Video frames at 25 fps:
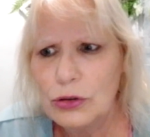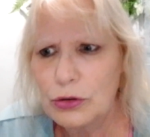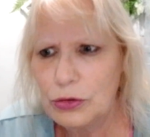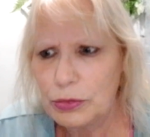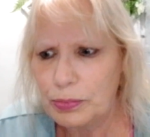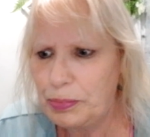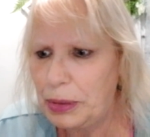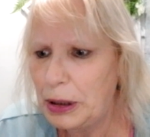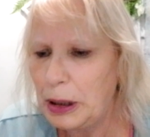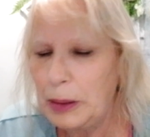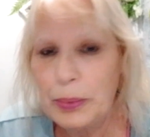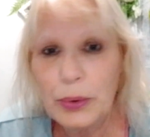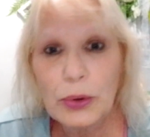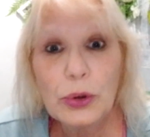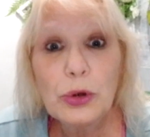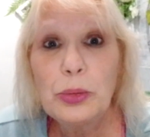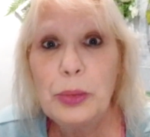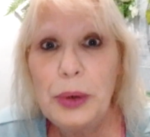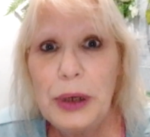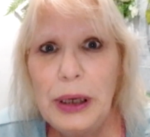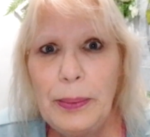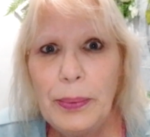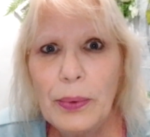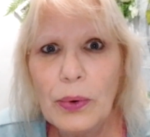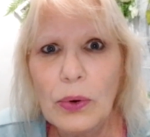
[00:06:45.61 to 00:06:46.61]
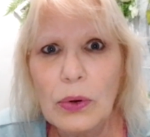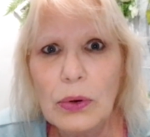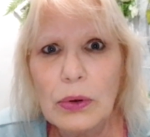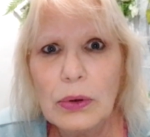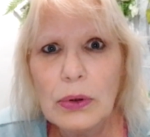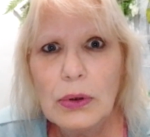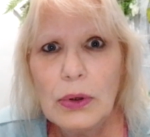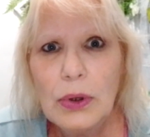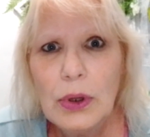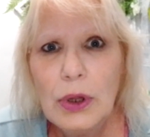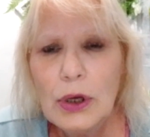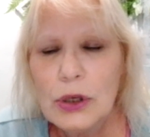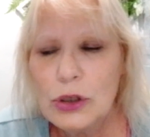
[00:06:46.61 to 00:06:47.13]
People are people.
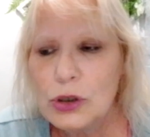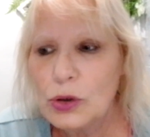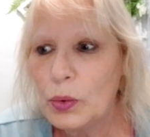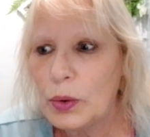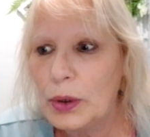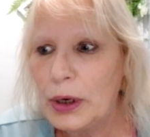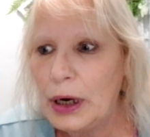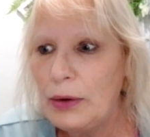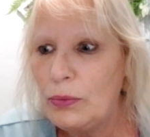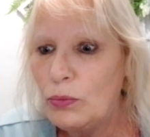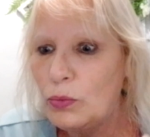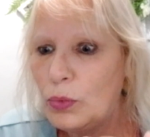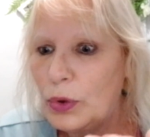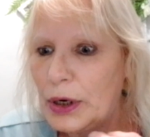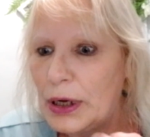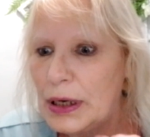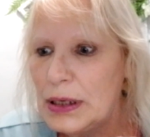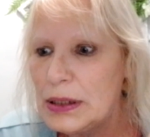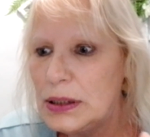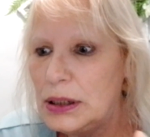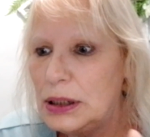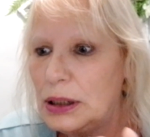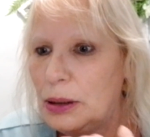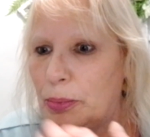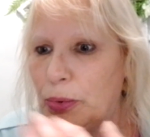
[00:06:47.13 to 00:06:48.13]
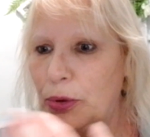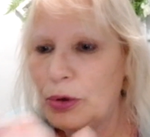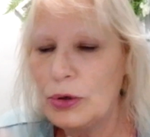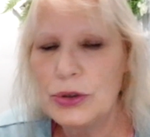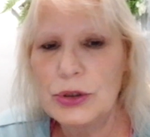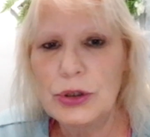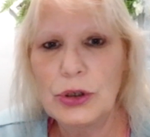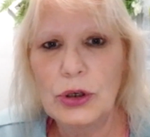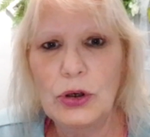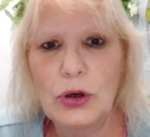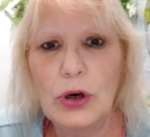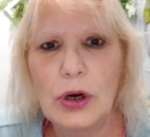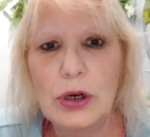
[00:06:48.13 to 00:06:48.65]
So when I see a
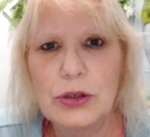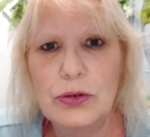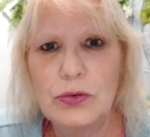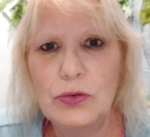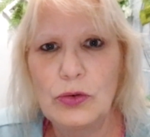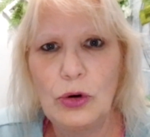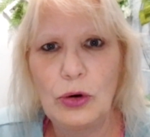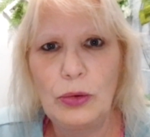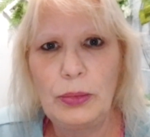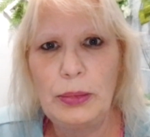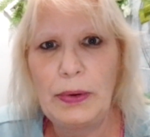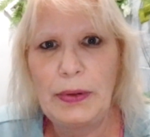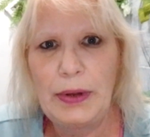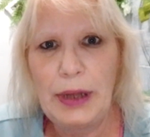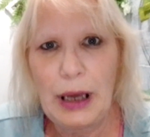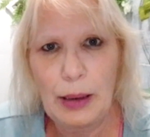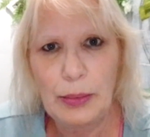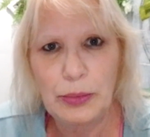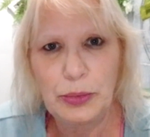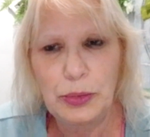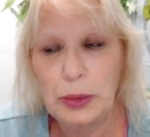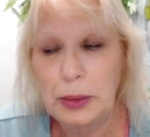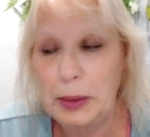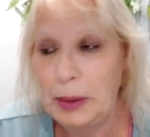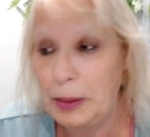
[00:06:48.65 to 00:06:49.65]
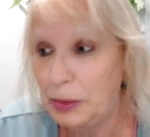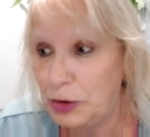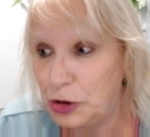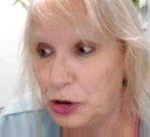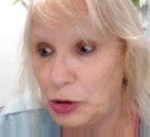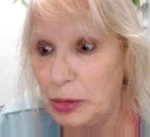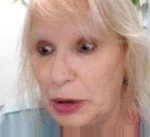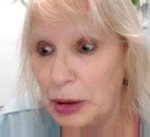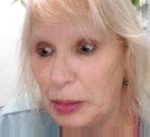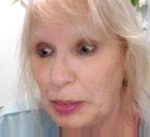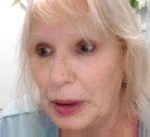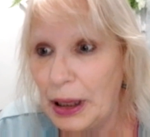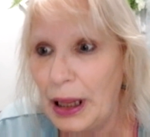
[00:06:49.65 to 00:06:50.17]
person across the room and they happen to
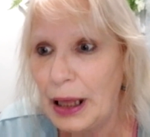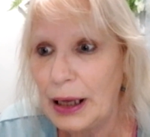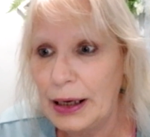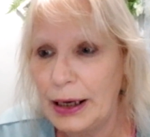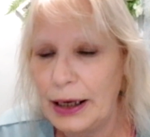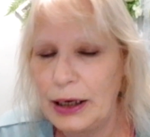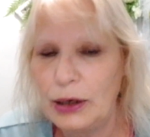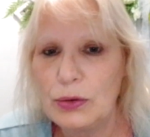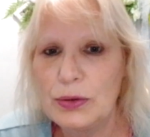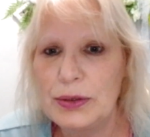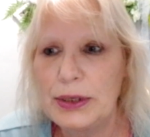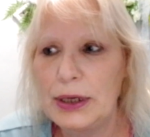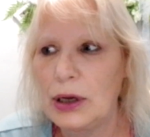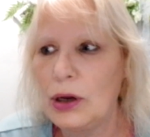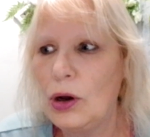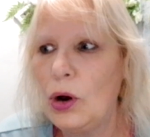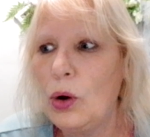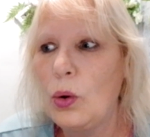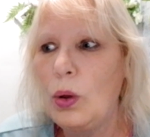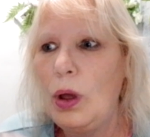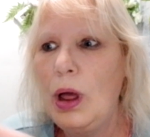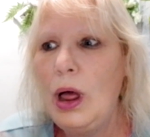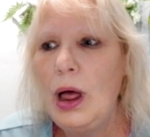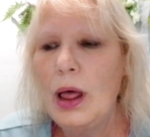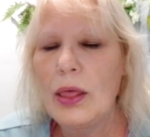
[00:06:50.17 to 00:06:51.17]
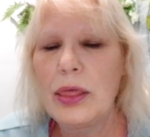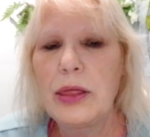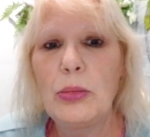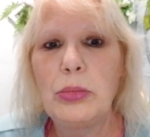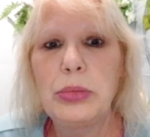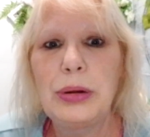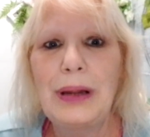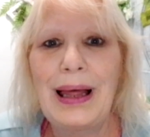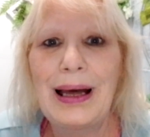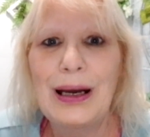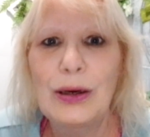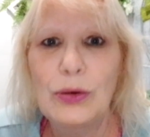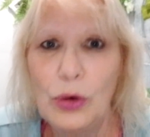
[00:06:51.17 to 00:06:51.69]
be black, I don't say, oh, the
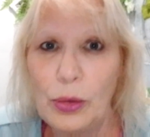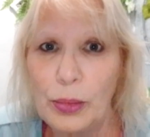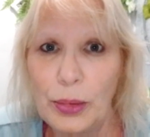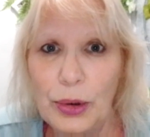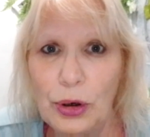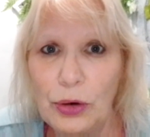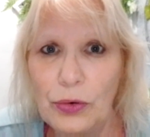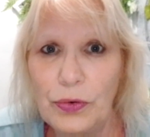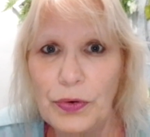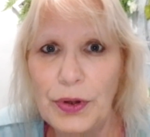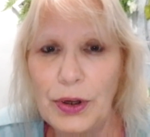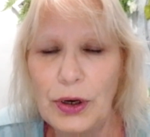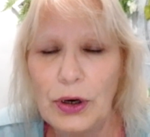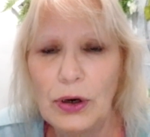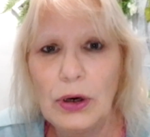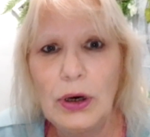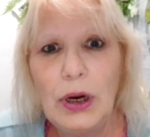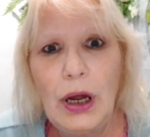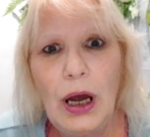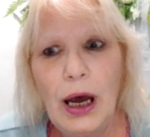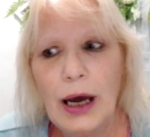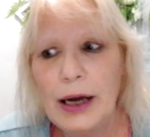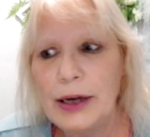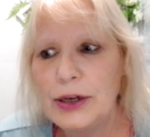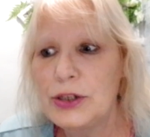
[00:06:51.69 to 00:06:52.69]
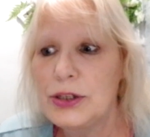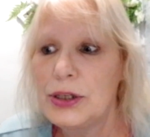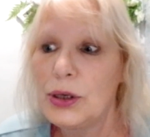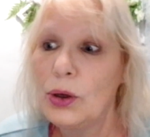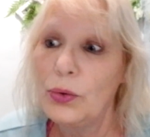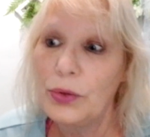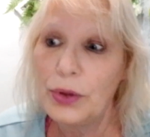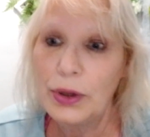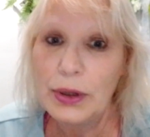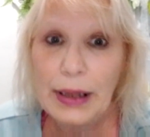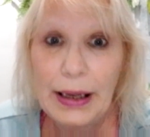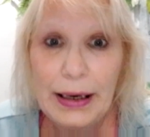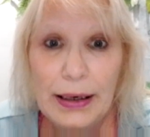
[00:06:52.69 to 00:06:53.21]
black woman over there. I just say, oh,
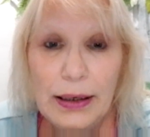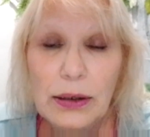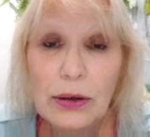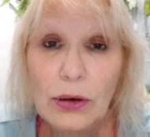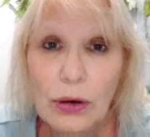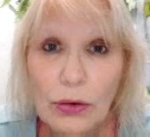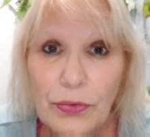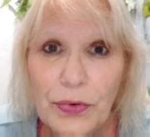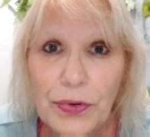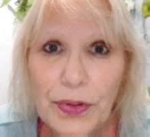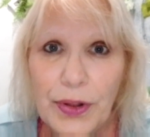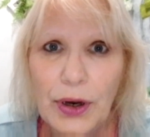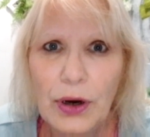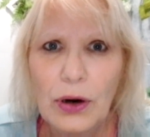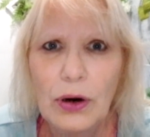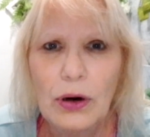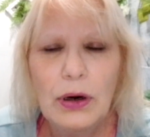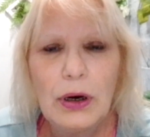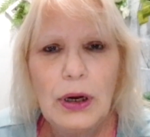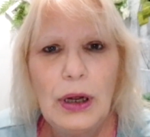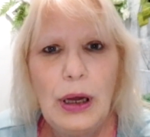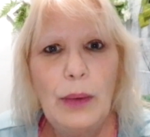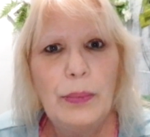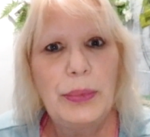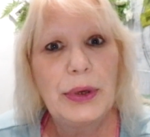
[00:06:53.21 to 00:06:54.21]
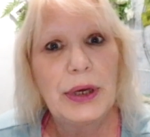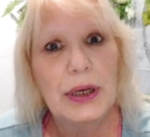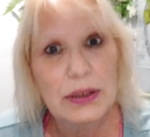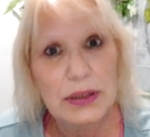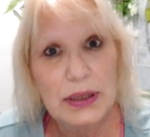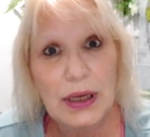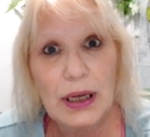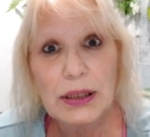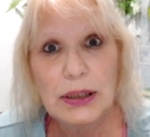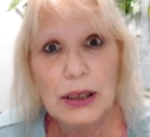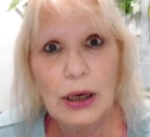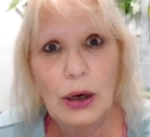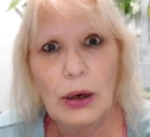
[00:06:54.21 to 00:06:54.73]
the lady over there, because
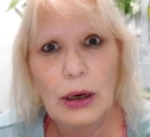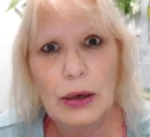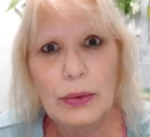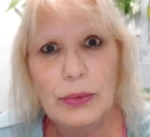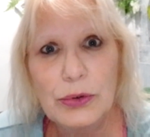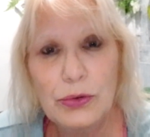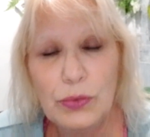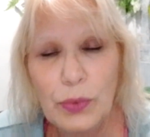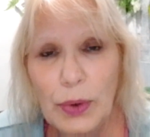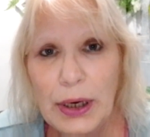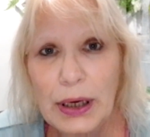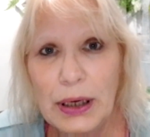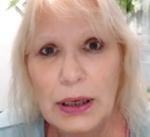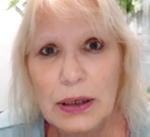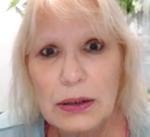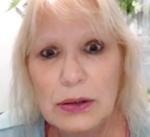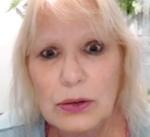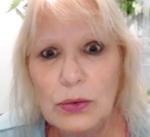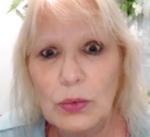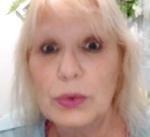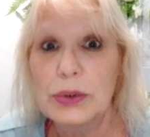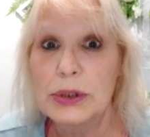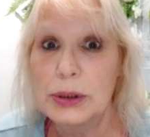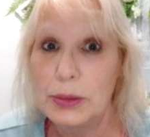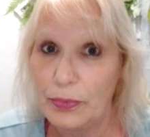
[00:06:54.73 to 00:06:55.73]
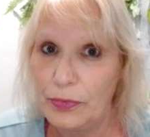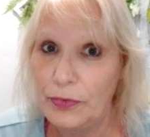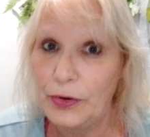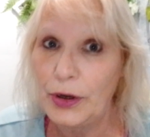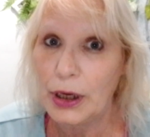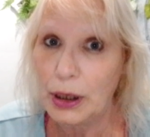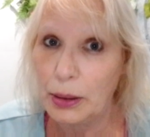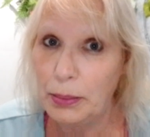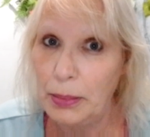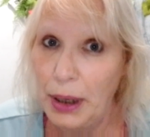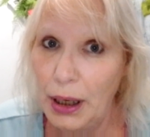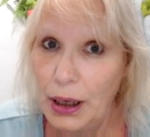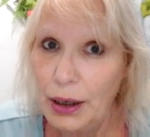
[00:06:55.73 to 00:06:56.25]
that's how I was raised, with some
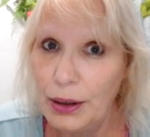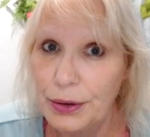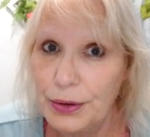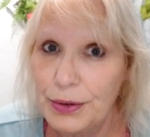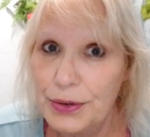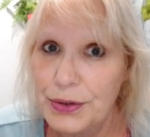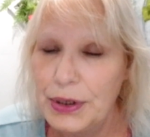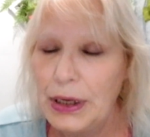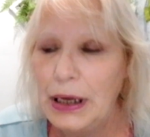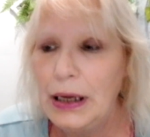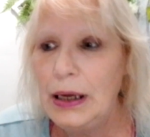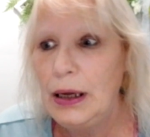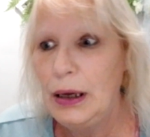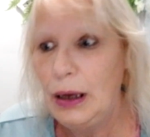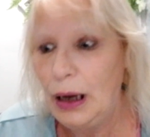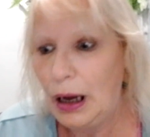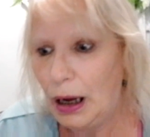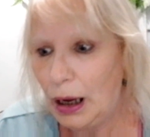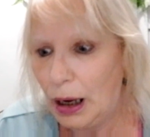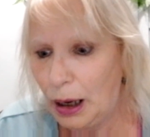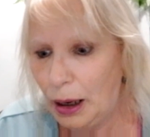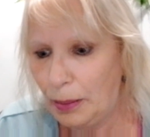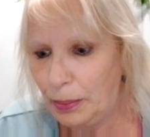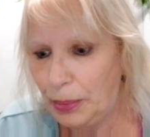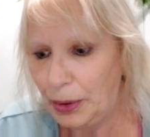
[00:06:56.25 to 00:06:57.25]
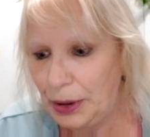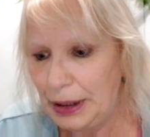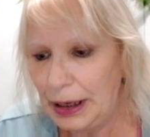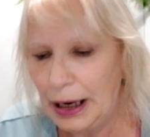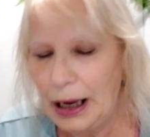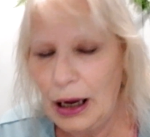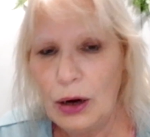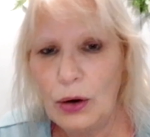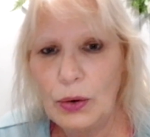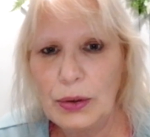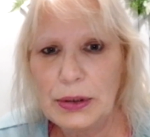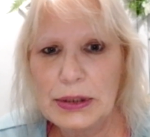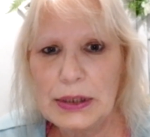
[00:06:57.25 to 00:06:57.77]
fucking manners. But
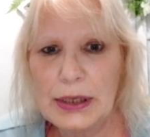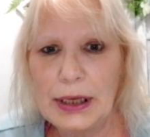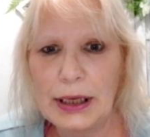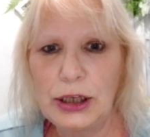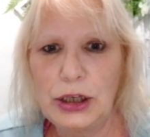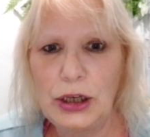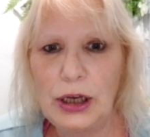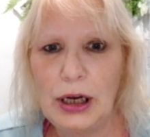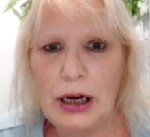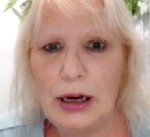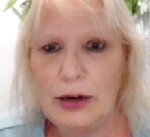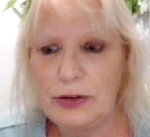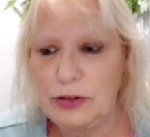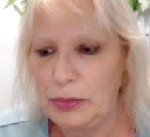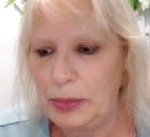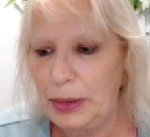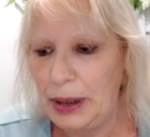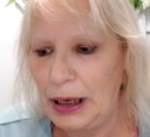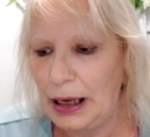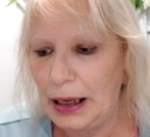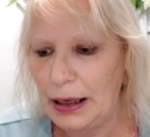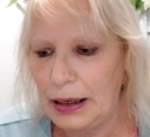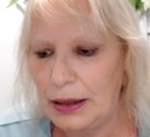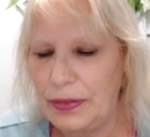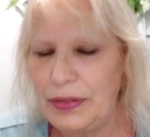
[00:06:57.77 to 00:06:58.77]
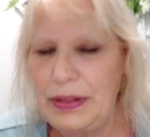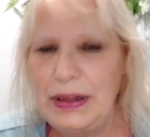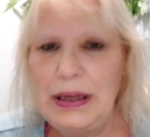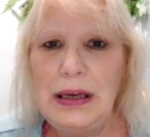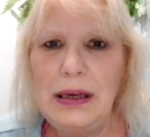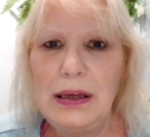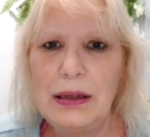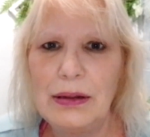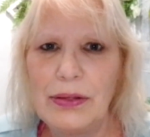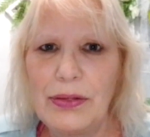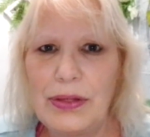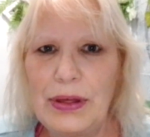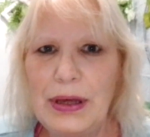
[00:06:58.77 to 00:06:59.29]
now it's like you have to be like
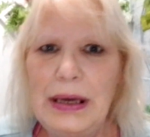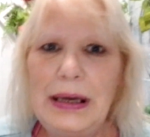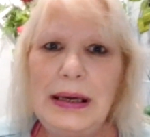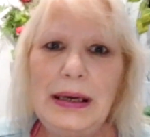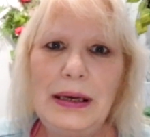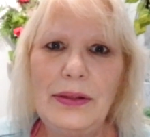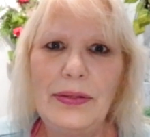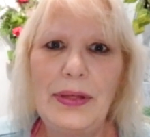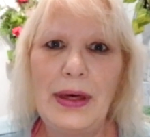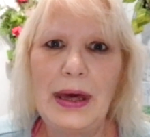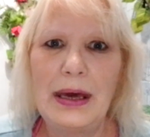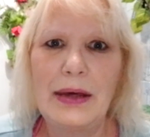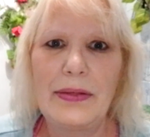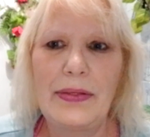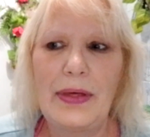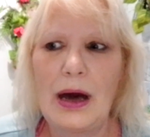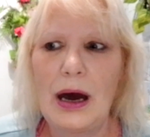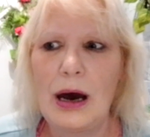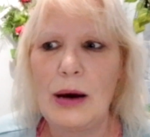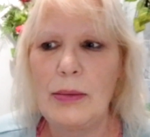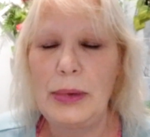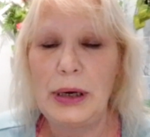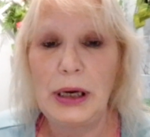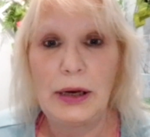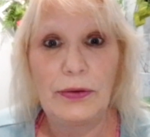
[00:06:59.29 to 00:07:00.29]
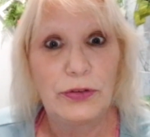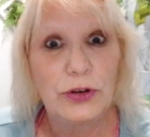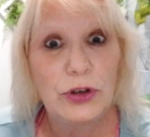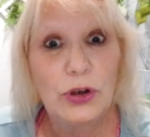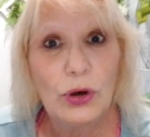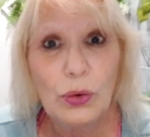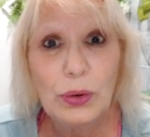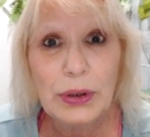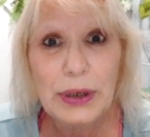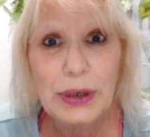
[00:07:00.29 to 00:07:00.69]
he, they, them, and if you don't